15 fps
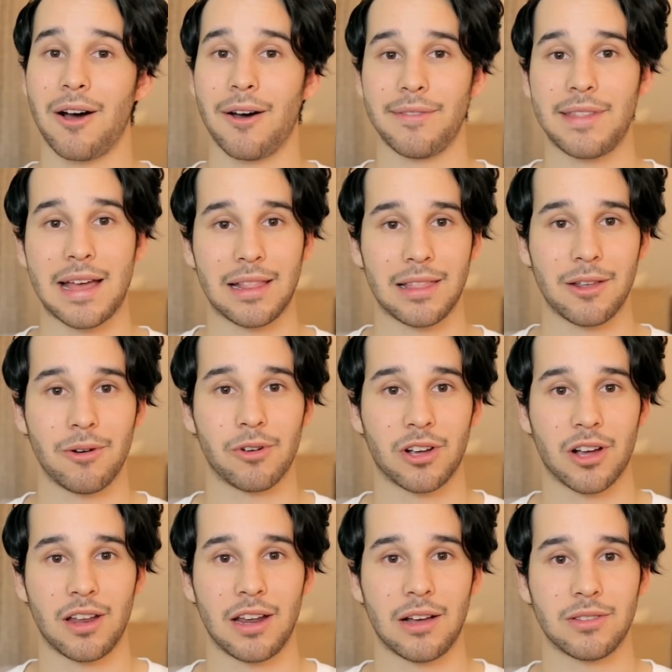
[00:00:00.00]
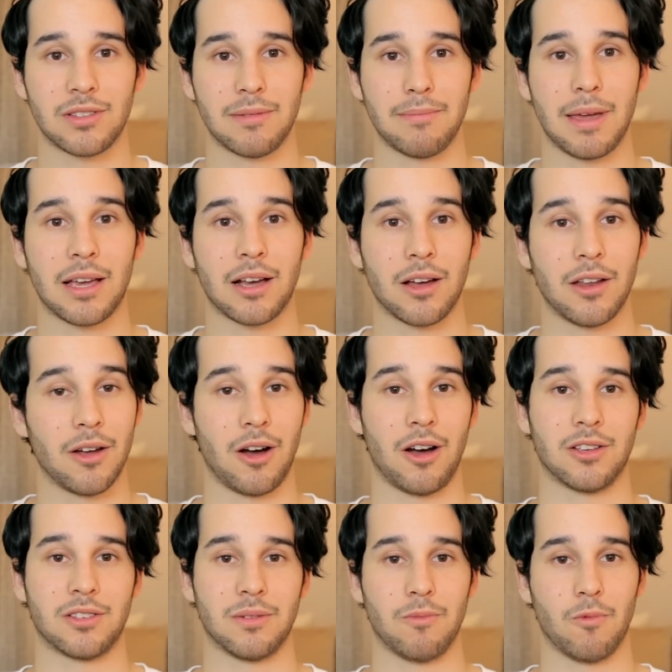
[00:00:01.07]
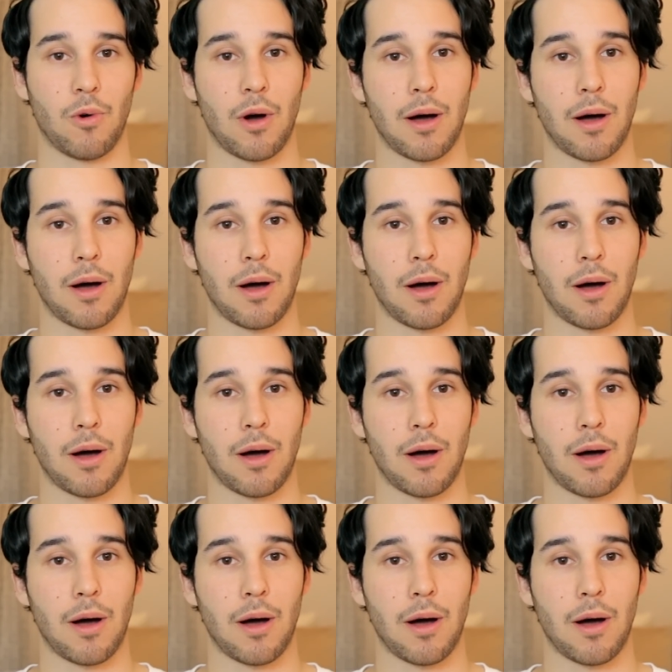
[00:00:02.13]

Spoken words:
on that little cutout to make an awesome